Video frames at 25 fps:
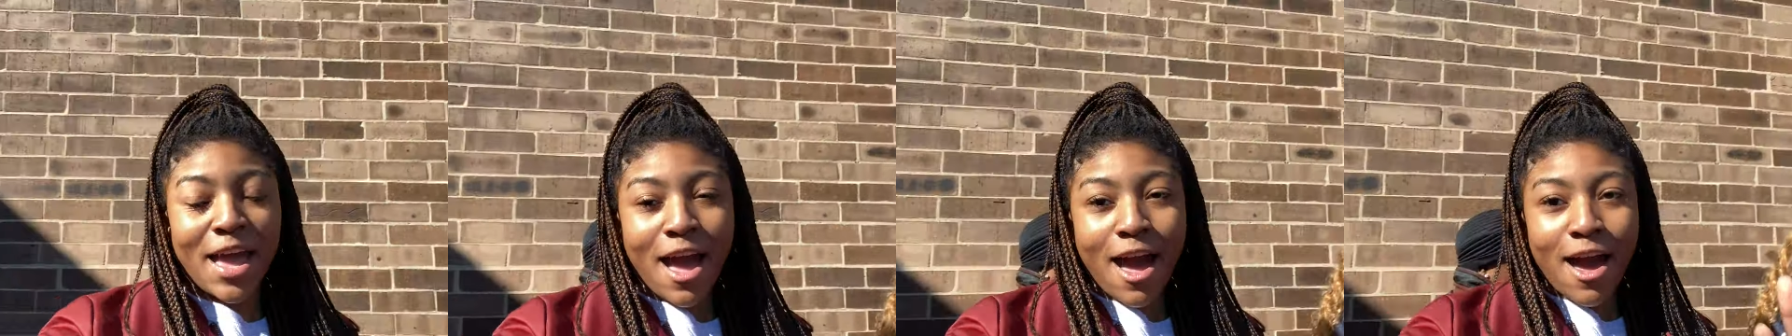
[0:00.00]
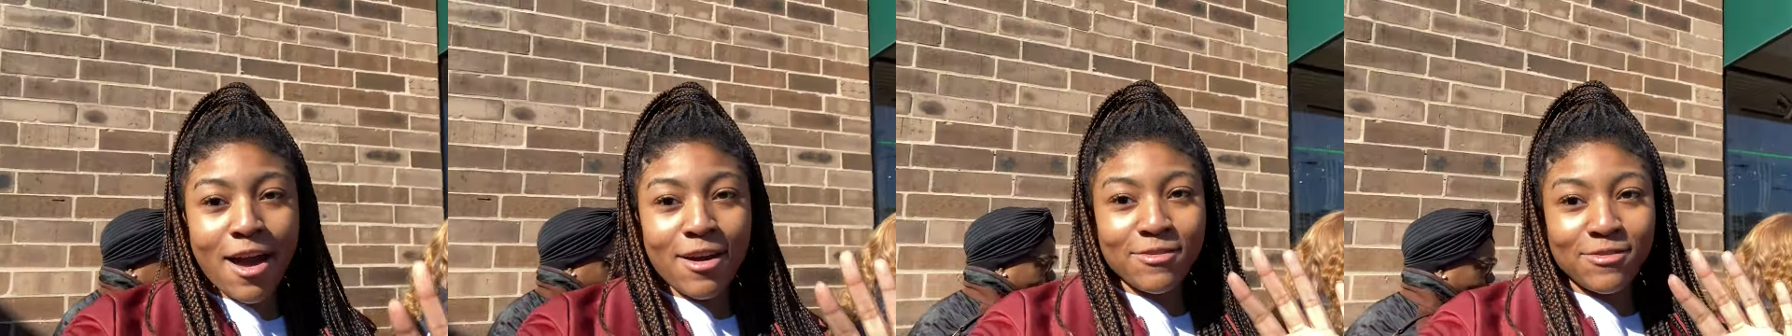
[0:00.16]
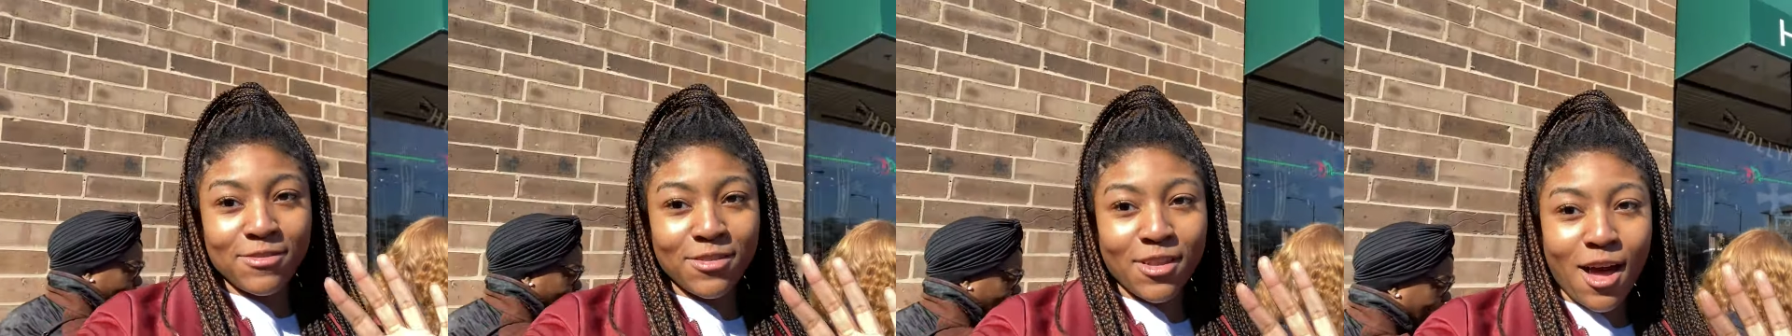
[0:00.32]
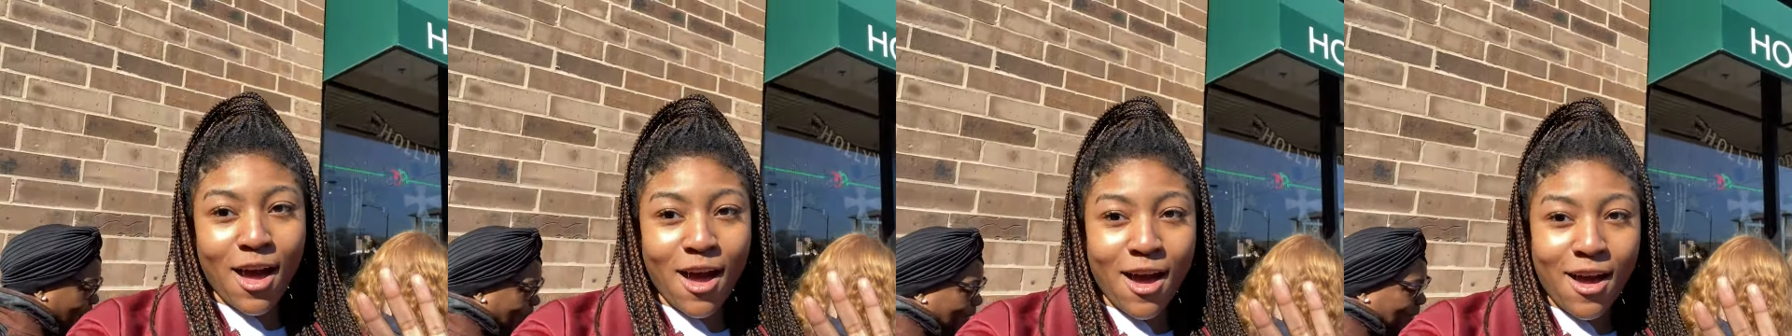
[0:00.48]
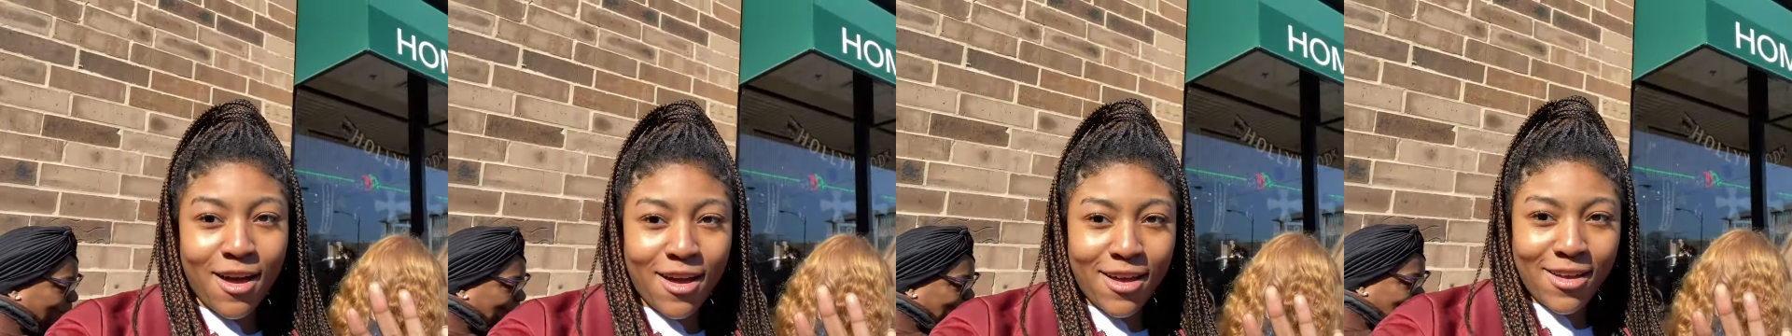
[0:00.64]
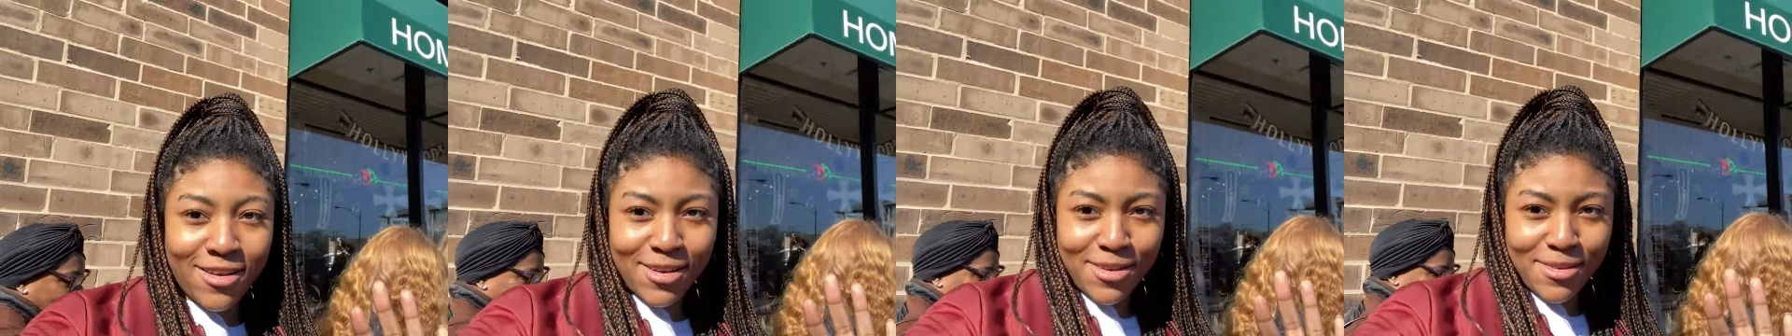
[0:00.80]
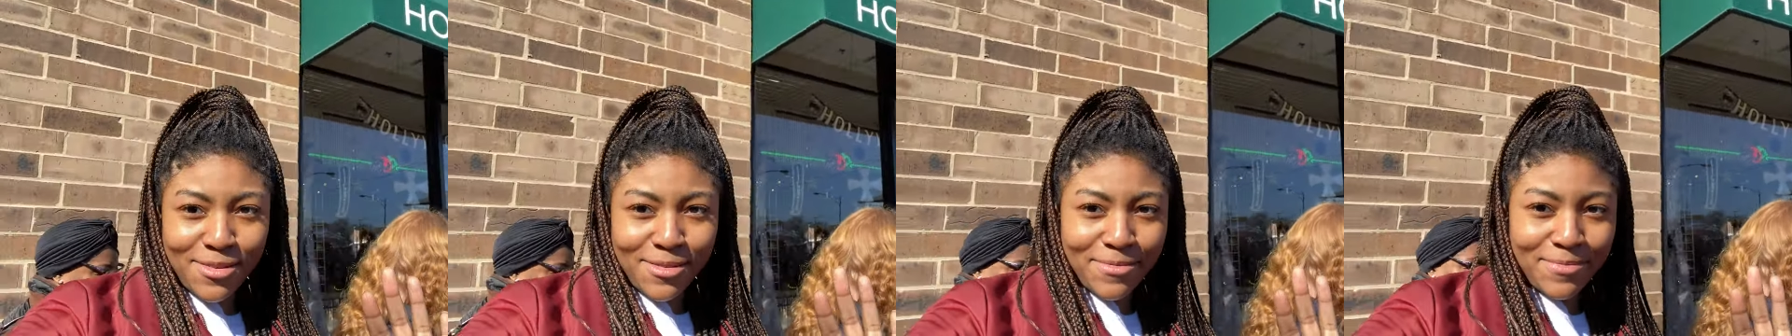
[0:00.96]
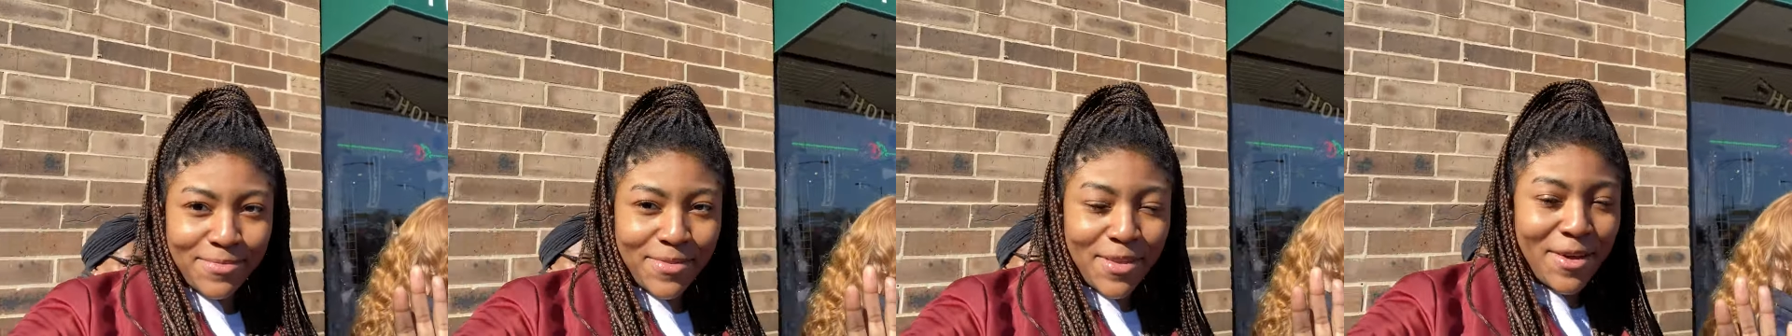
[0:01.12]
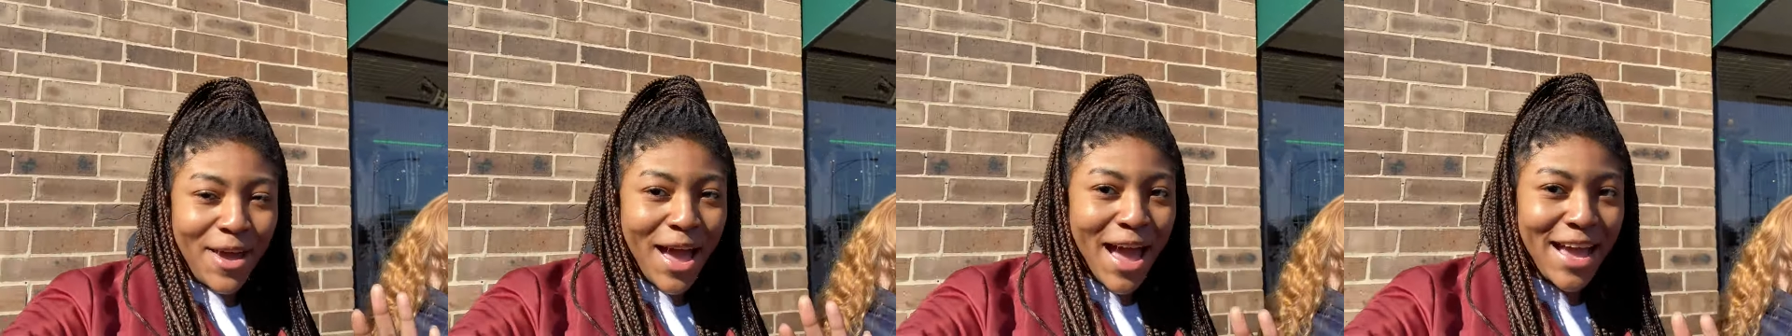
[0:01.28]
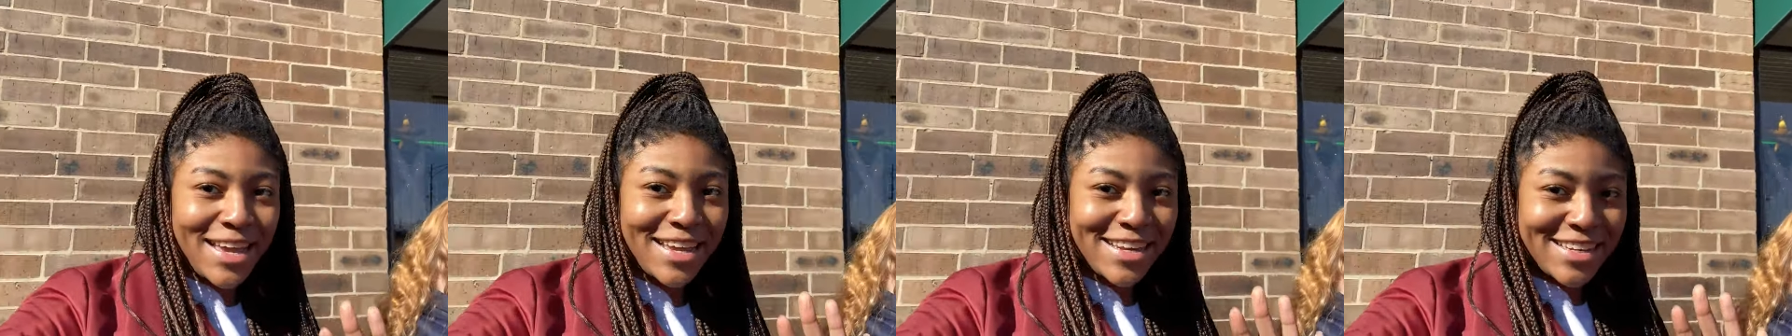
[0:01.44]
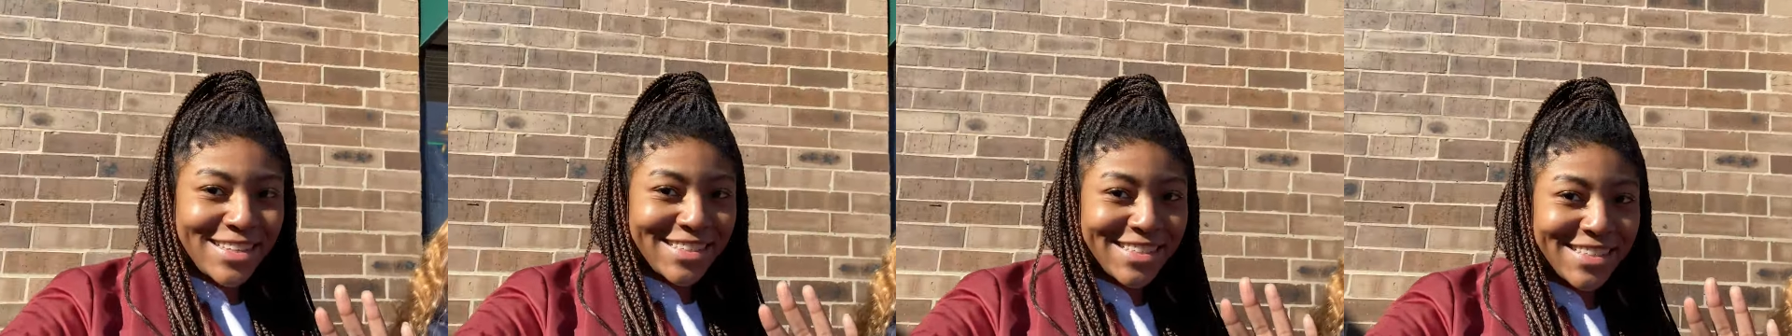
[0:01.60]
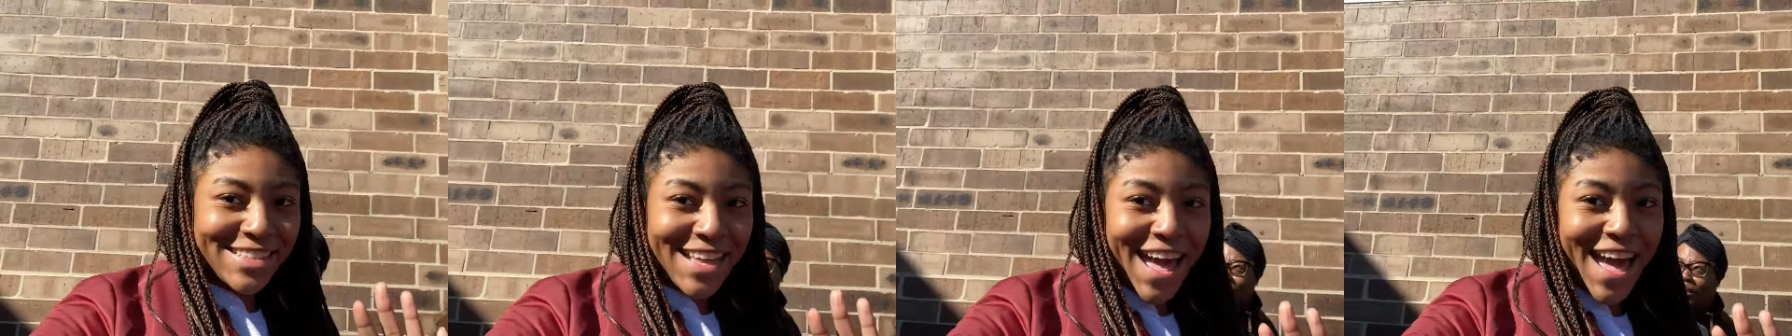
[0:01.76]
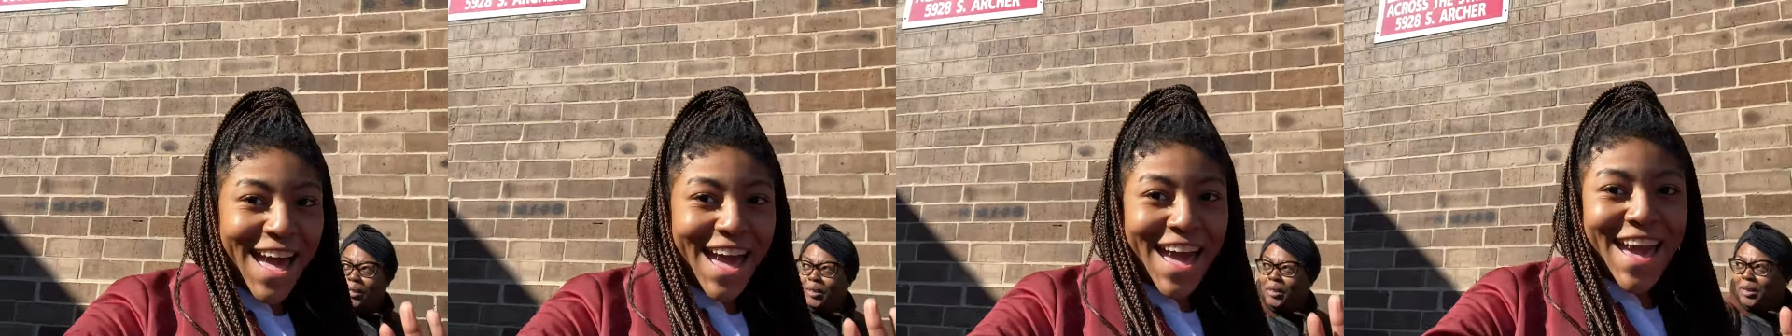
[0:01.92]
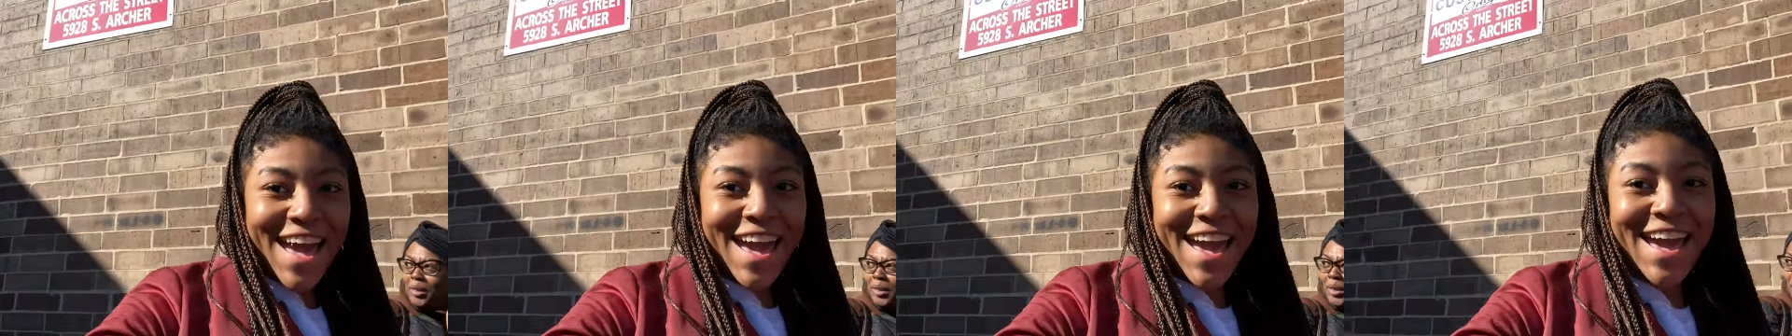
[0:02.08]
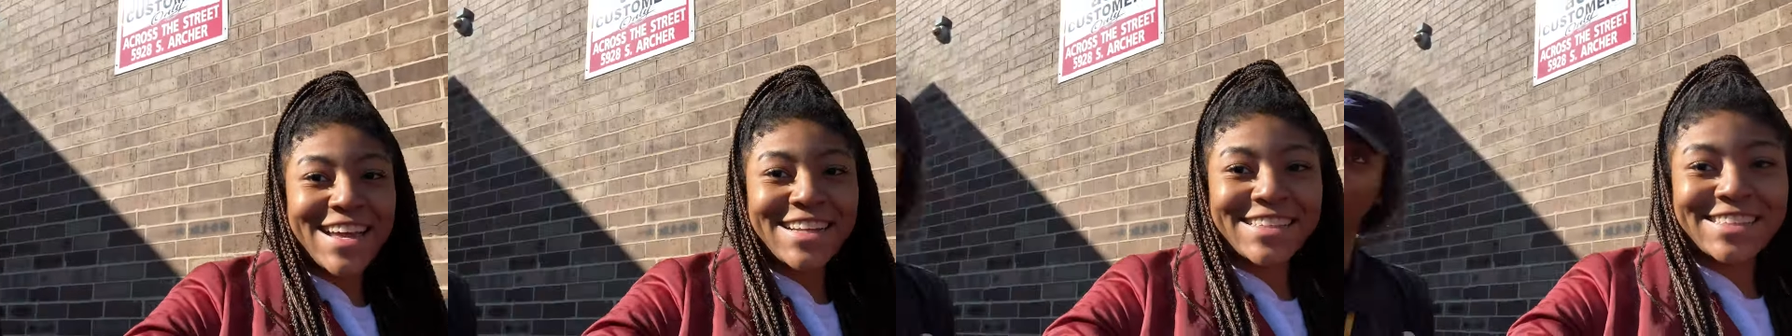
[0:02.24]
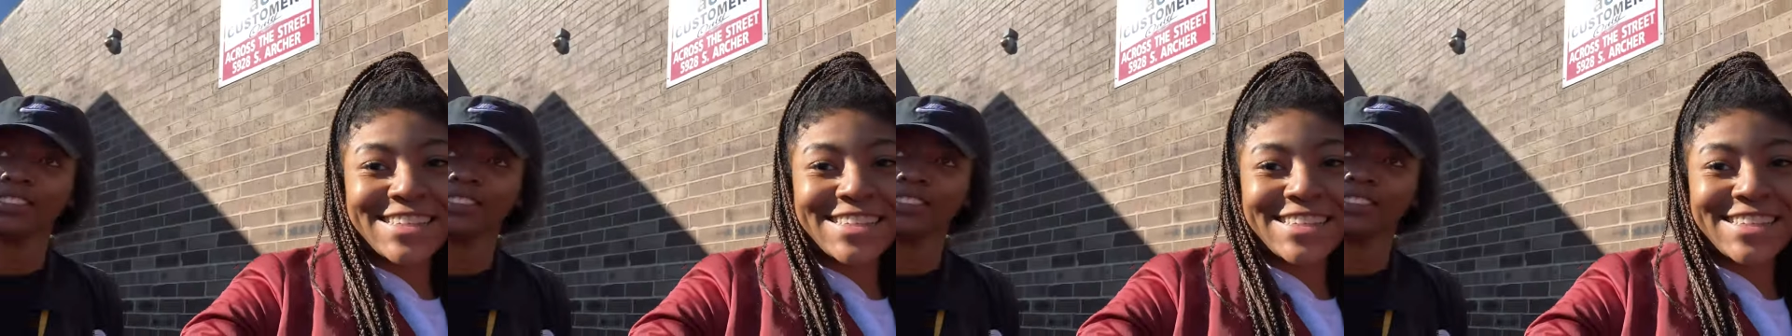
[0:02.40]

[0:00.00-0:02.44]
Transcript: I'll vlog when I get inside.